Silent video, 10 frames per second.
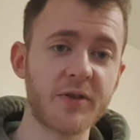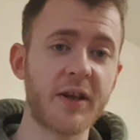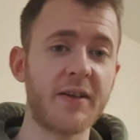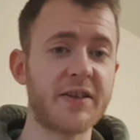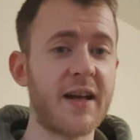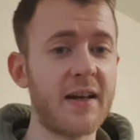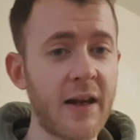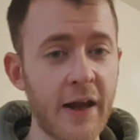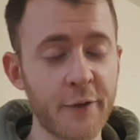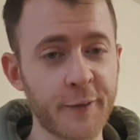gets that
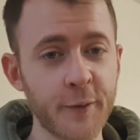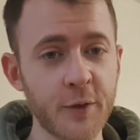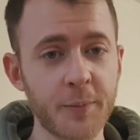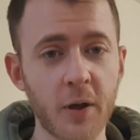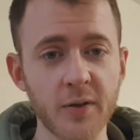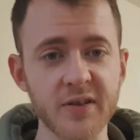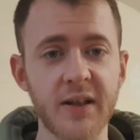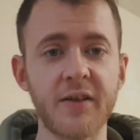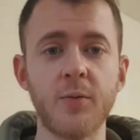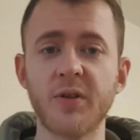letter through the post
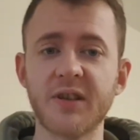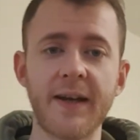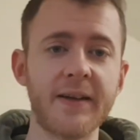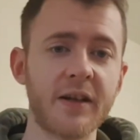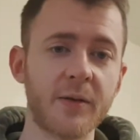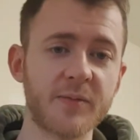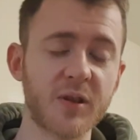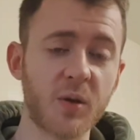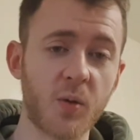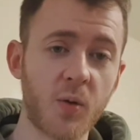that you were taking them to
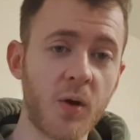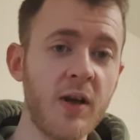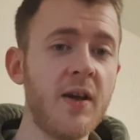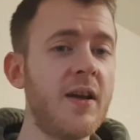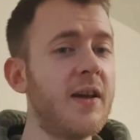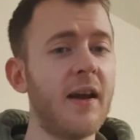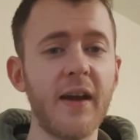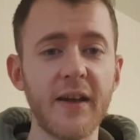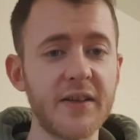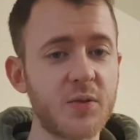court,
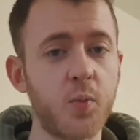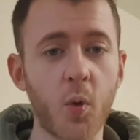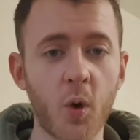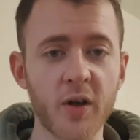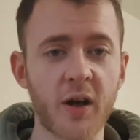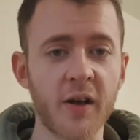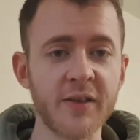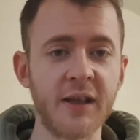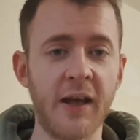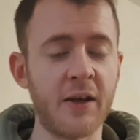it's war, guys.
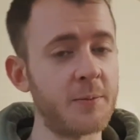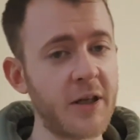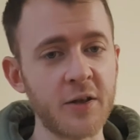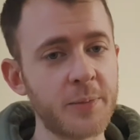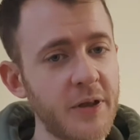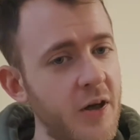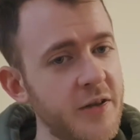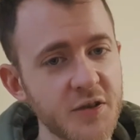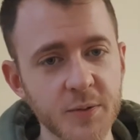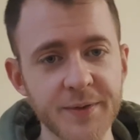And I'm going to be
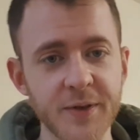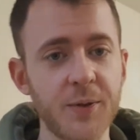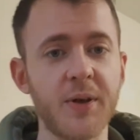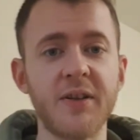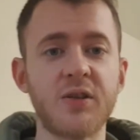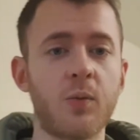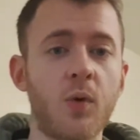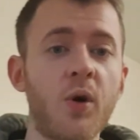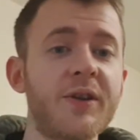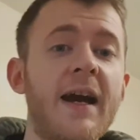honest with you, it's
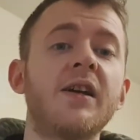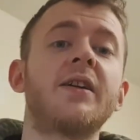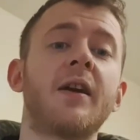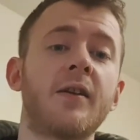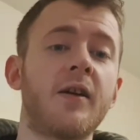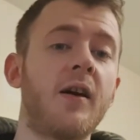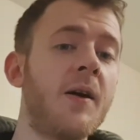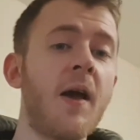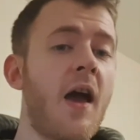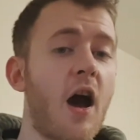war.
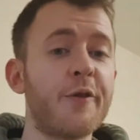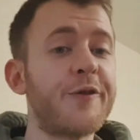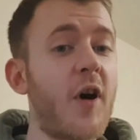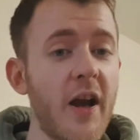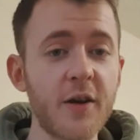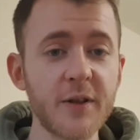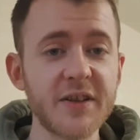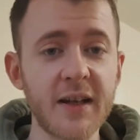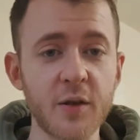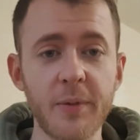A fire is
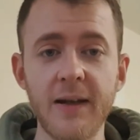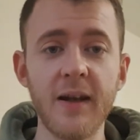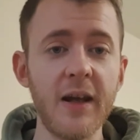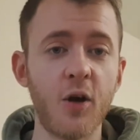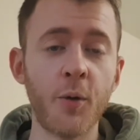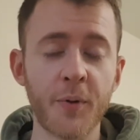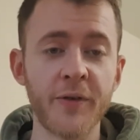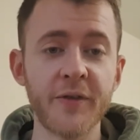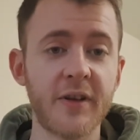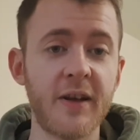going to be lit up
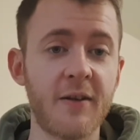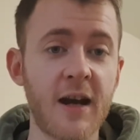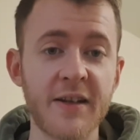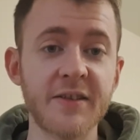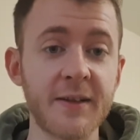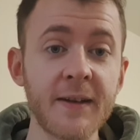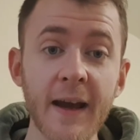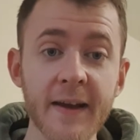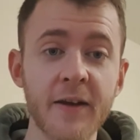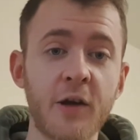under their ass, and they're
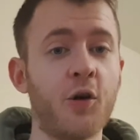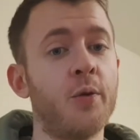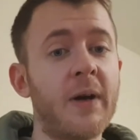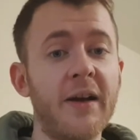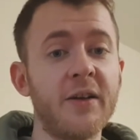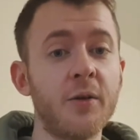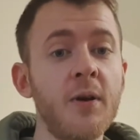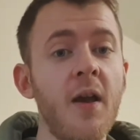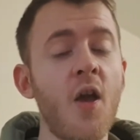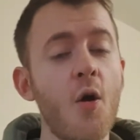going to come at you.
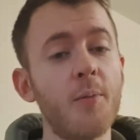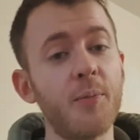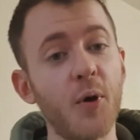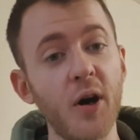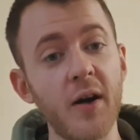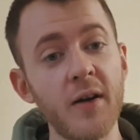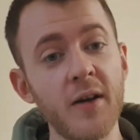But